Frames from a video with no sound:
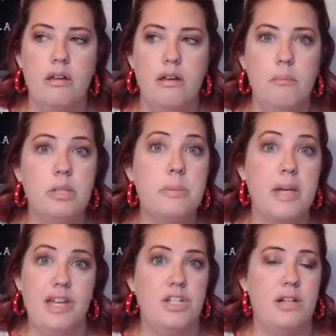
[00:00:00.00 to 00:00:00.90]

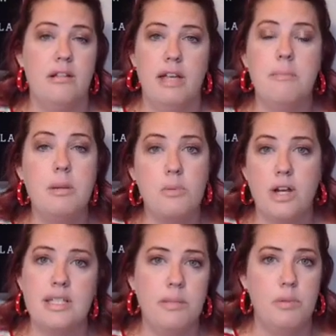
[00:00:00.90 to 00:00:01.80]
multiplication, like
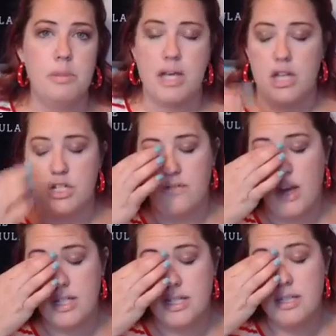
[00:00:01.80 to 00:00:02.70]
memorizing the multiplication
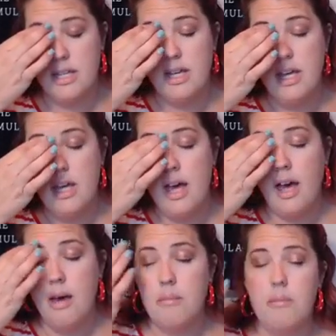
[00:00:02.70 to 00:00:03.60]
facts.
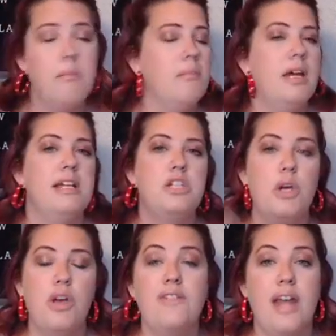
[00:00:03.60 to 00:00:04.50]
And so
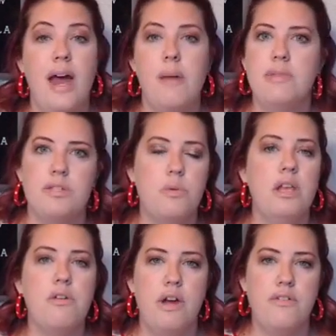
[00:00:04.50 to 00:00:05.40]
you have an app that's
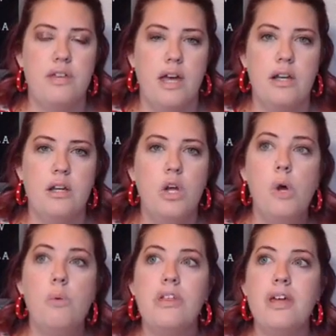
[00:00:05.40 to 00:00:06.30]
really great for that.
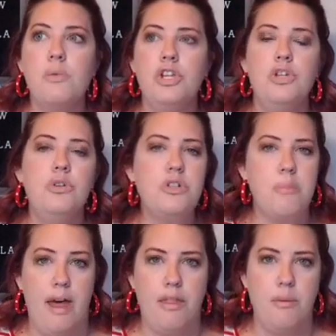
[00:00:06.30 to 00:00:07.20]
Well, then when you do
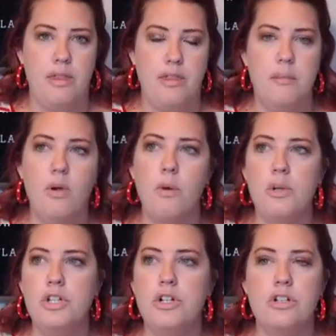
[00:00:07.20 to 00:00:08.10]
math with them, or
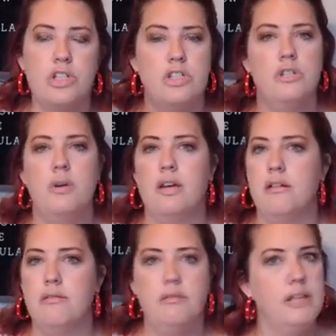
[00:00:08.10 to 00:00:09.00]
when you're just
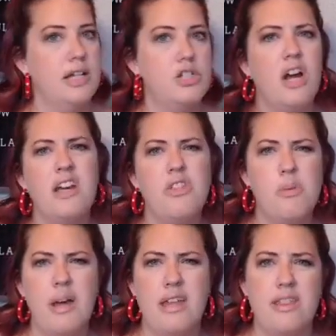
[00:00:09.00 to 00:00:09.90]
doing, like, talking through
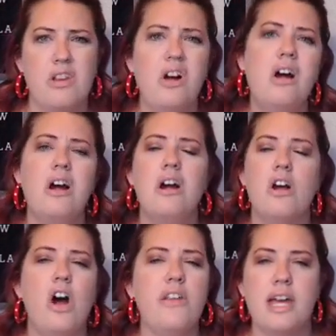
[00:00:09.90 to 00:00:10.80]
math in the car or
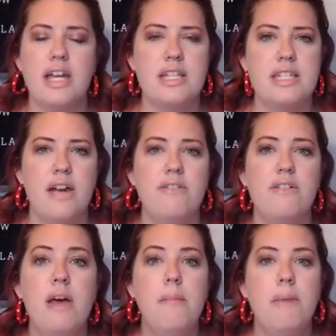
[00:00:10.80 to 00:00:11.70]
all that kind of stuff,
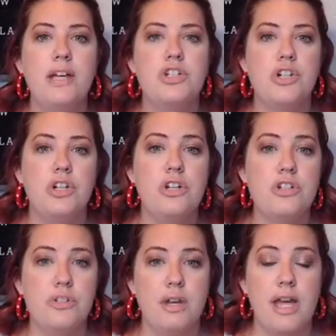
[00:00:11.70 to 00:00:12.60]
make sure you're
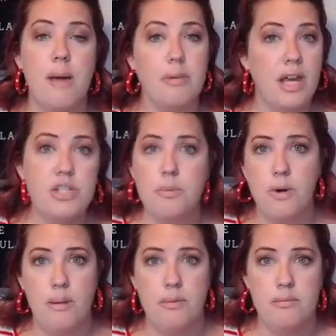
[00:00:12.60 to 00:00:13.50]
doing application
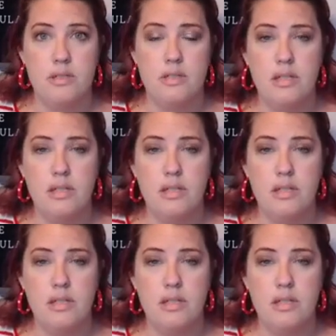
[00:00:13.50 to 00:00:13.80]
problems